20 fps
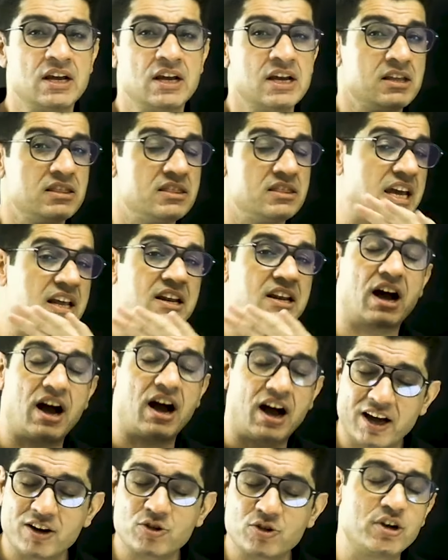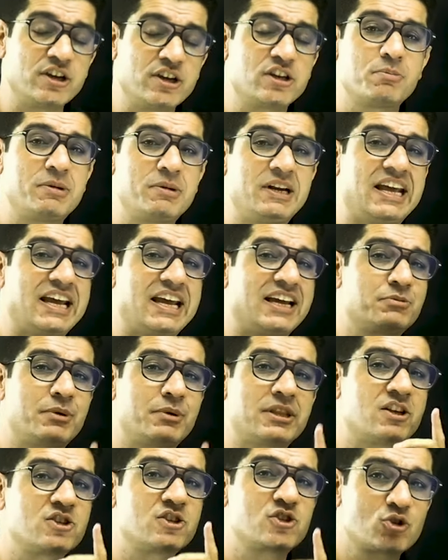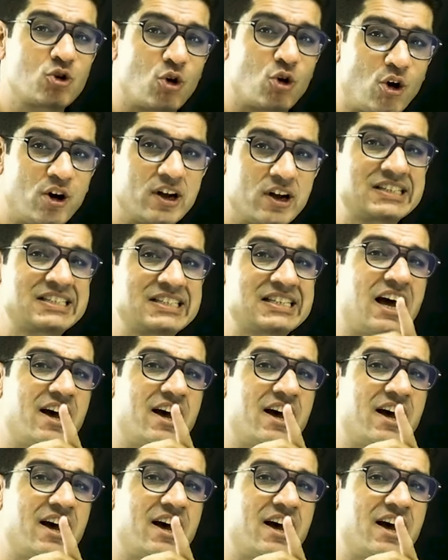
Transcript: There are going to be days when the scores